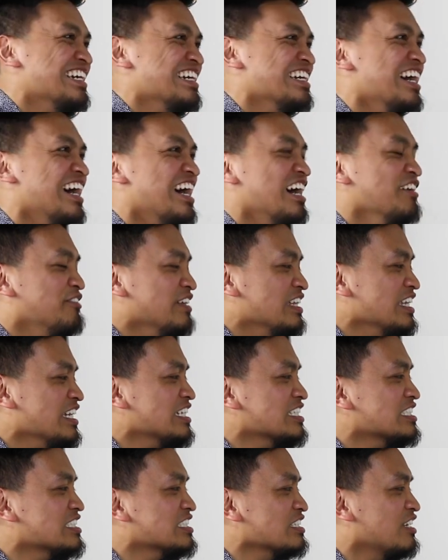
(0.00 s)
yeah, I feel
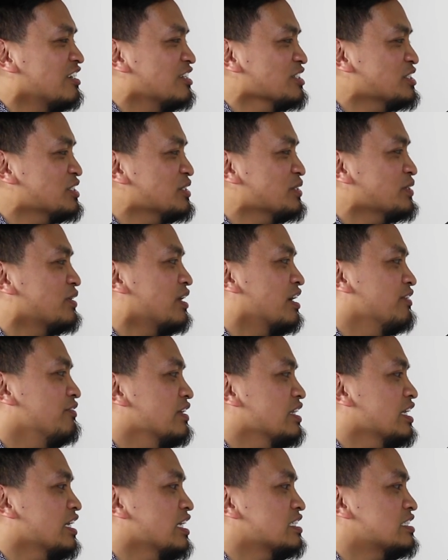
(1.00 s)
like it's also. I
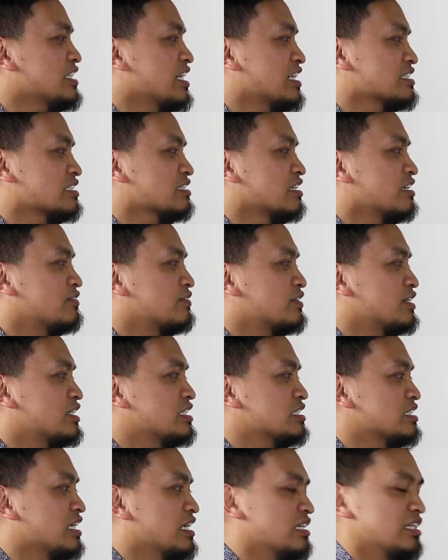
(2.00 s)
feel like dance
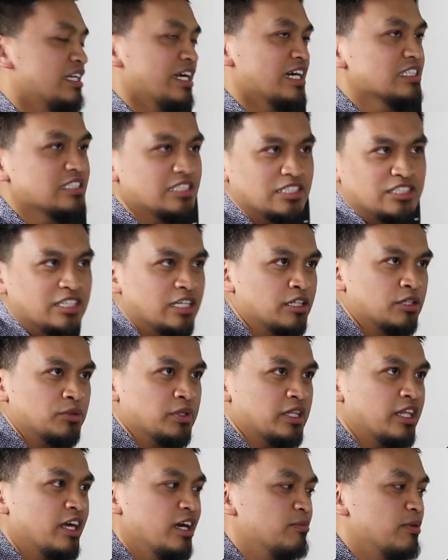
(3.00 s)
covers and dance in general
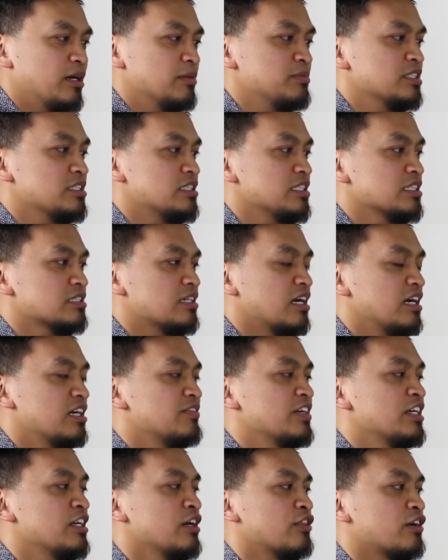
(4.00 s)
with K-pop is just kind
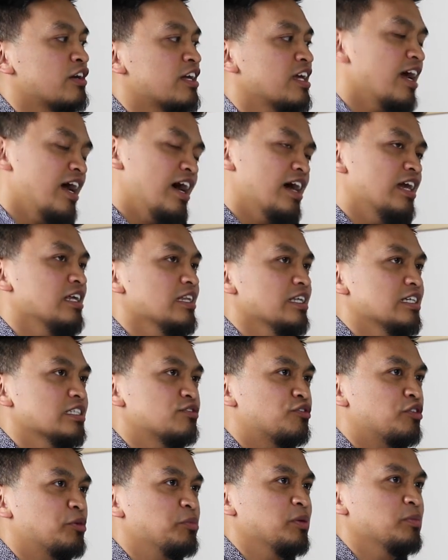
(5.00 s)
of another
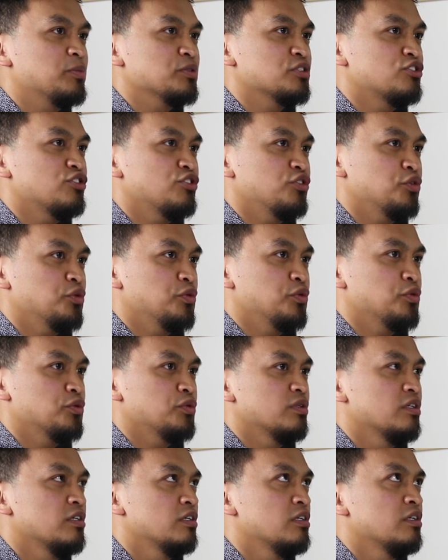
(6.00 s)
catalyst for people to,